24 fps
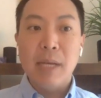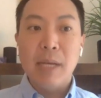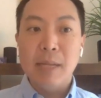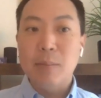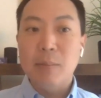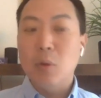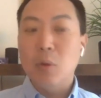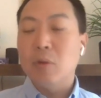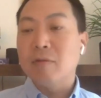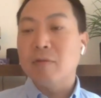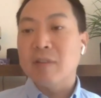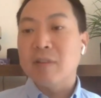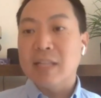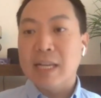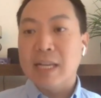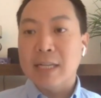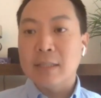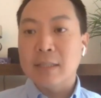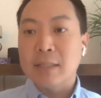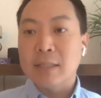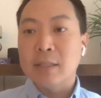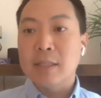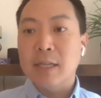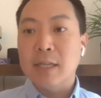people and
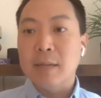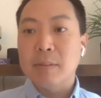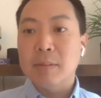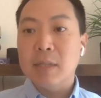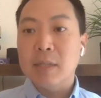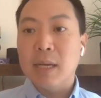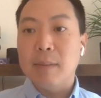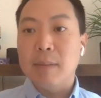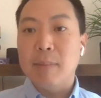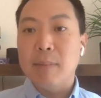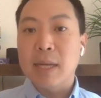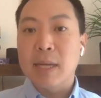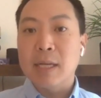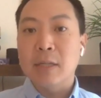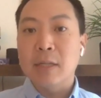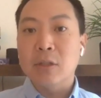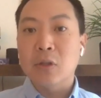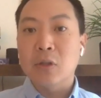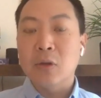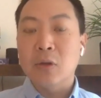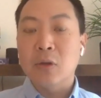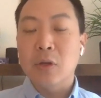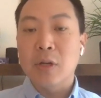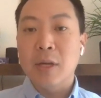relationships, and making
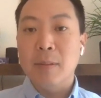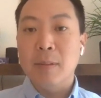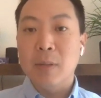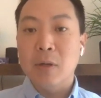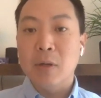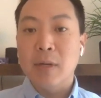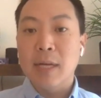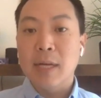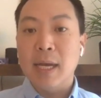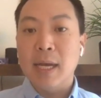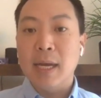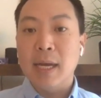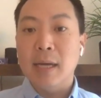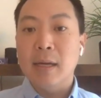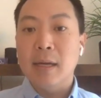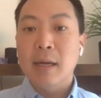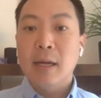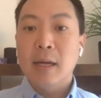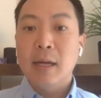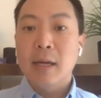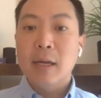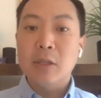sure you communicate.